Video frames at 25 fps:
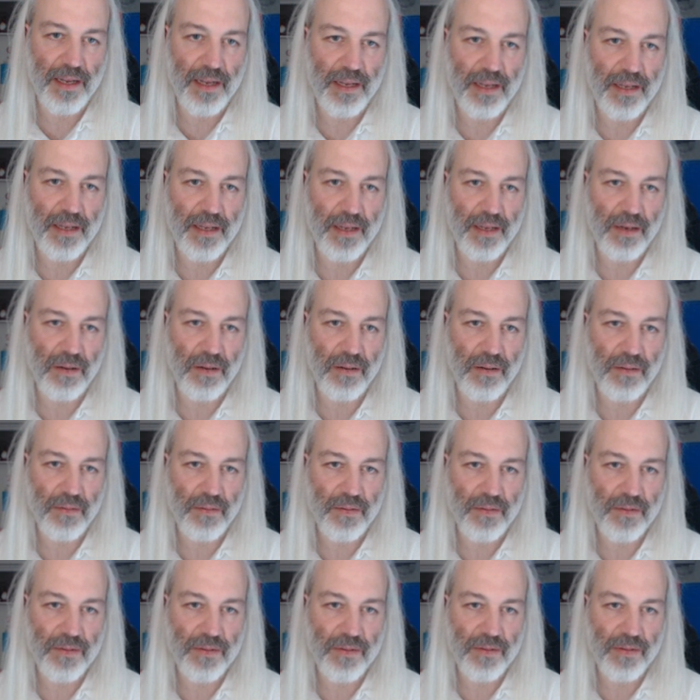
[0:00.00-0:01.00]
you know,
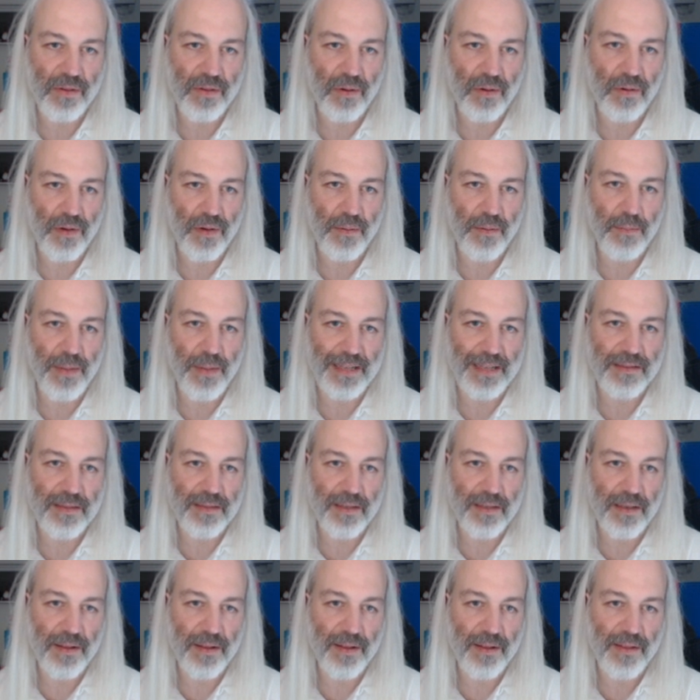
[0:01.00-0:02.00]
so but
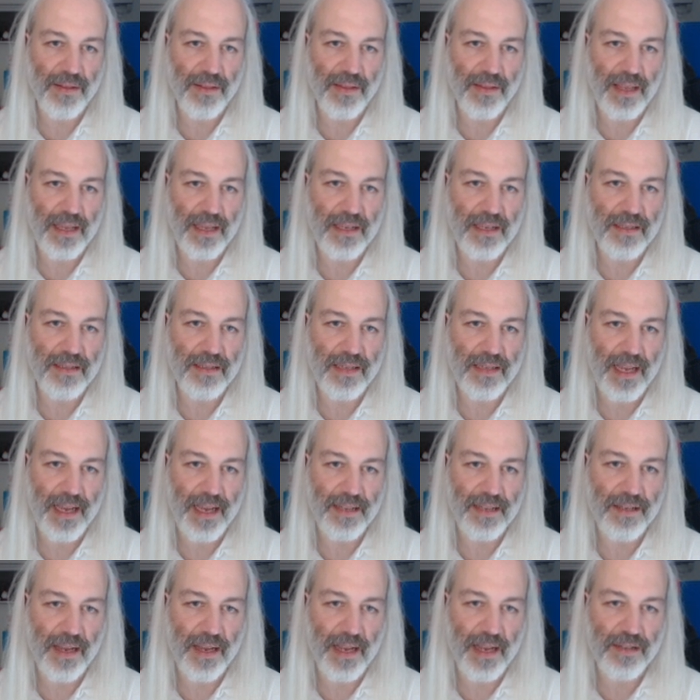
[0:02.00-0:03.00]
these
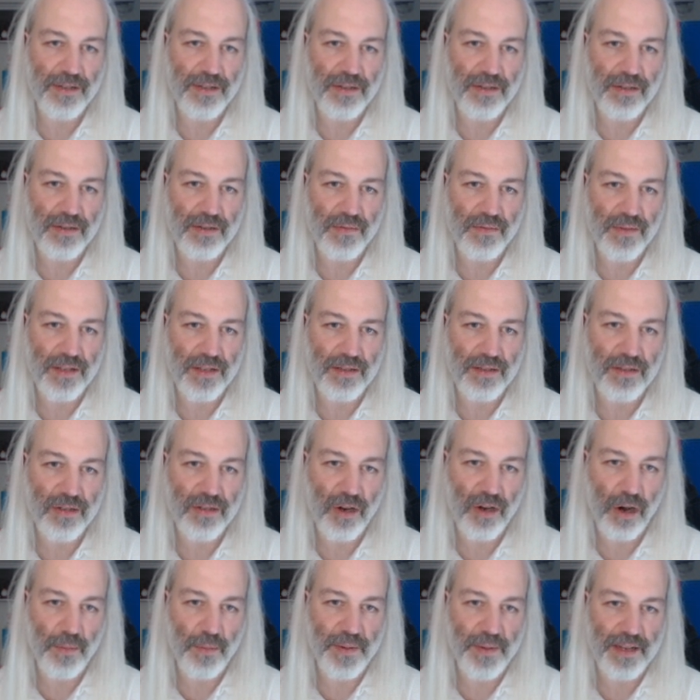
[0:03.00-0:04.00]
edges, these
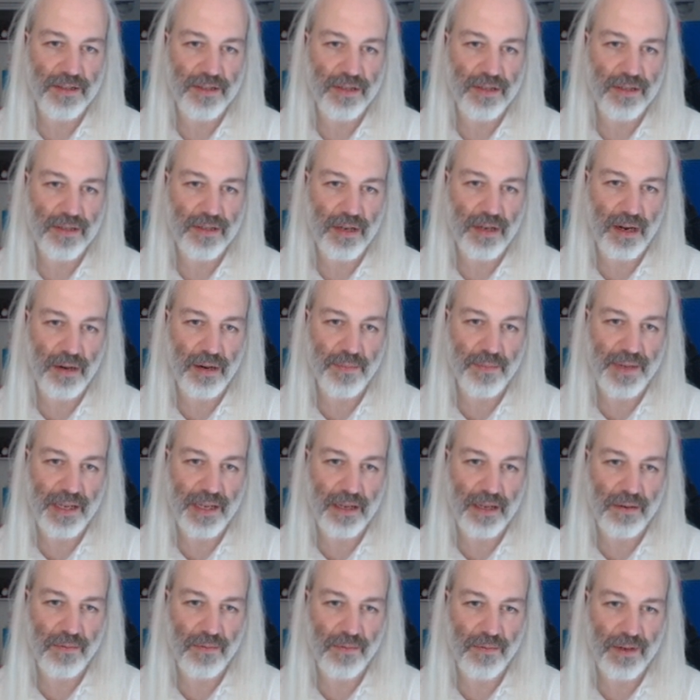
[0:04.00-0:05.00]
sharp edges are being
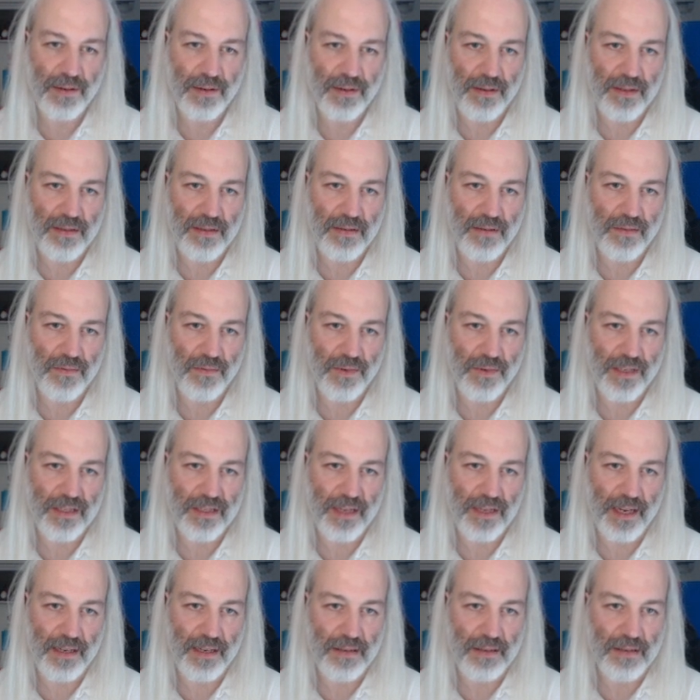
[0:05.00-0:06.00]

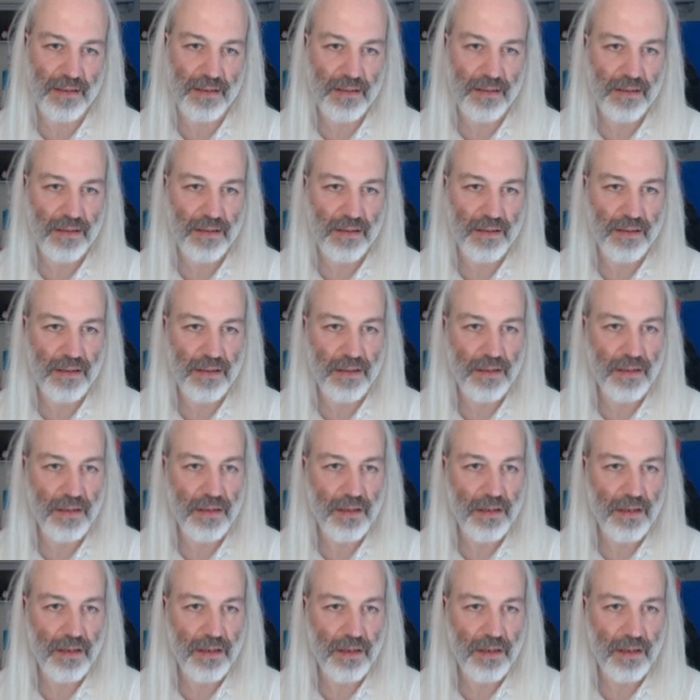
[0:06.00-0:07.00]
retained.
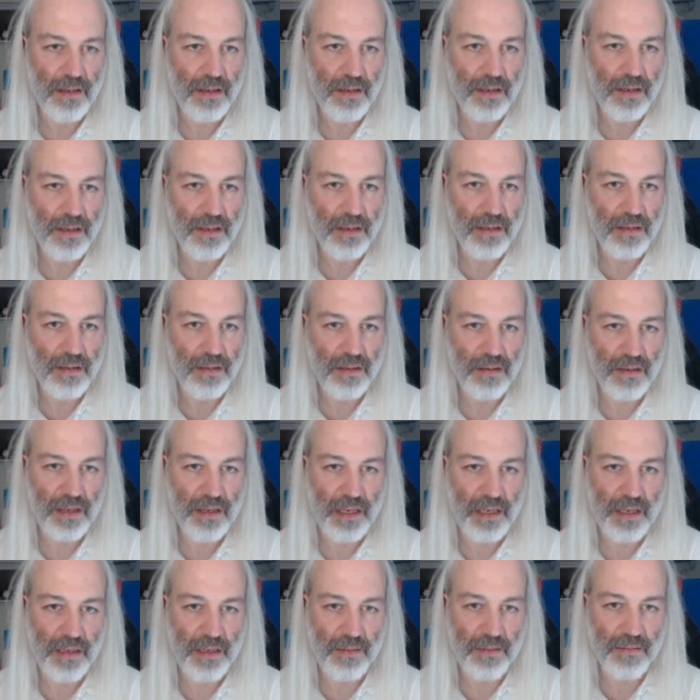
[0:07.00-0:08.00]

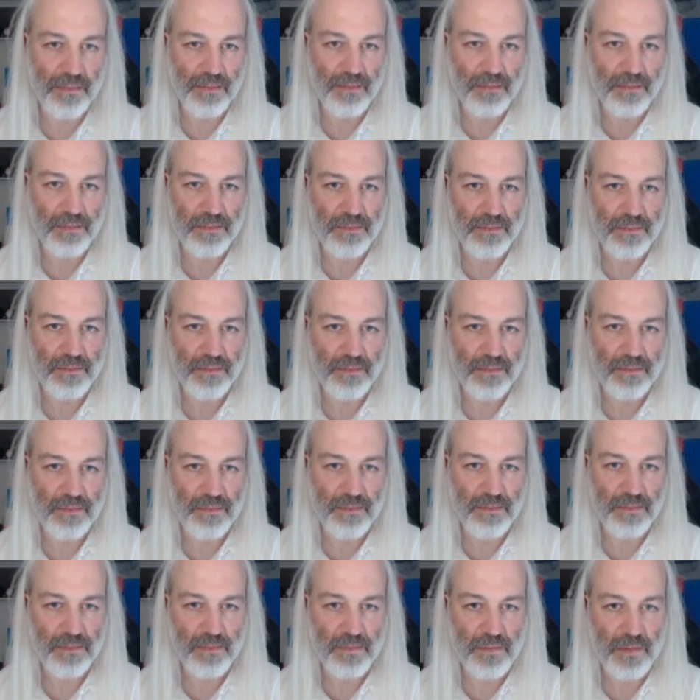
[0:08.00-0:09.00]
Okay,
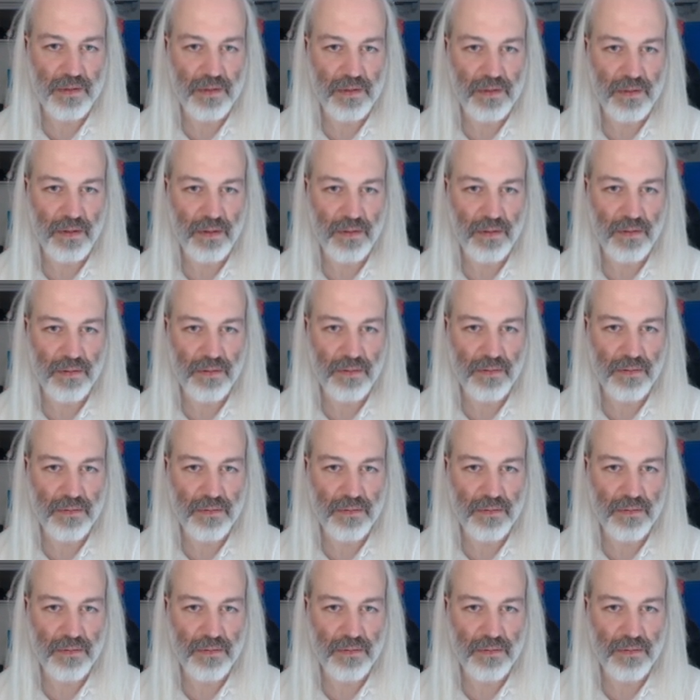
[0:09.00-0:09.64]
so